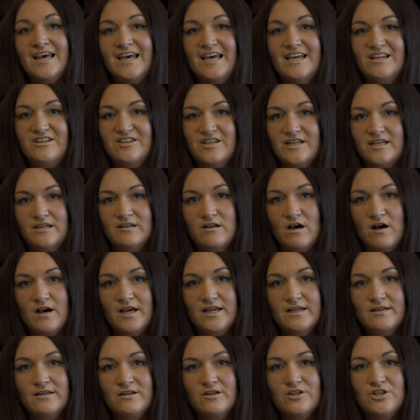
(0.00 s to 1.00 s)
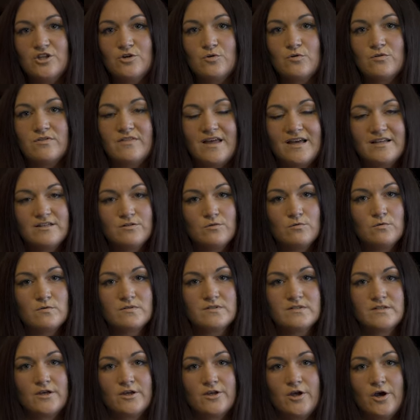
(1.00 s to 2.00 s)
In year nine, you'll then
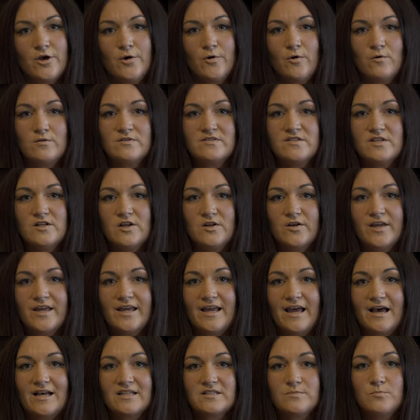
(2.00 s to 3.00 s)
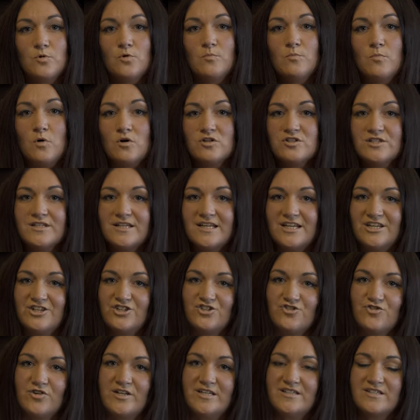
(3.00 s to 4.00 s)
also go on to looking at more modern
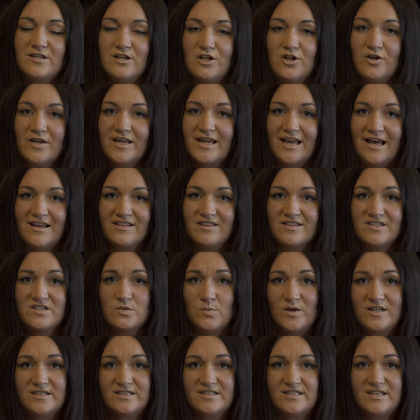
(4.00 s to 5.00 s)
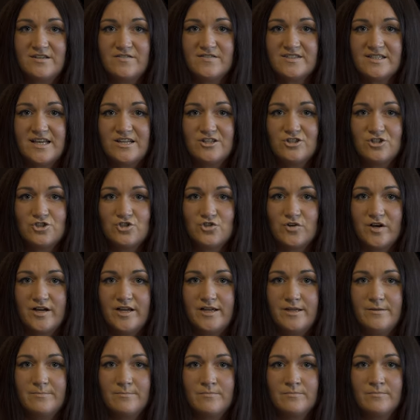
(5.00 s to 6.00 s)
history, so looking at the 20th
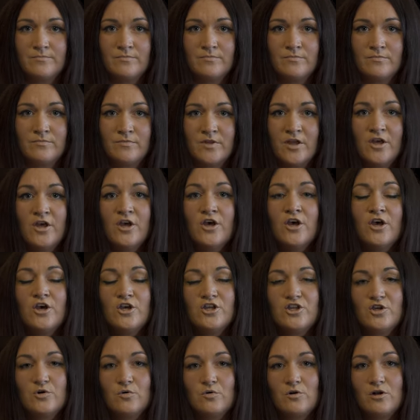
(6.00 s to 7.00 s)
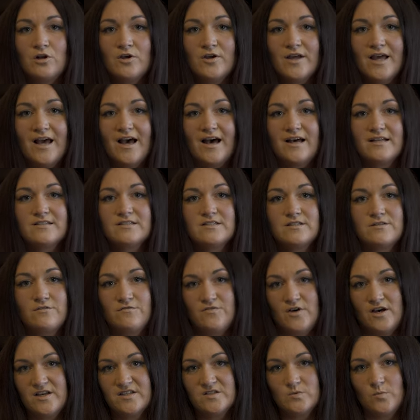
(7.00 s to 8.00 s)
century. You will look at the
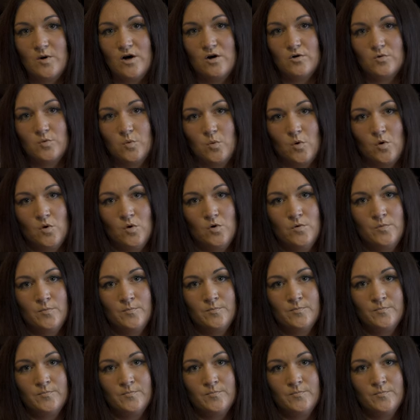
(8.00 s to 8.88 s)
First World War,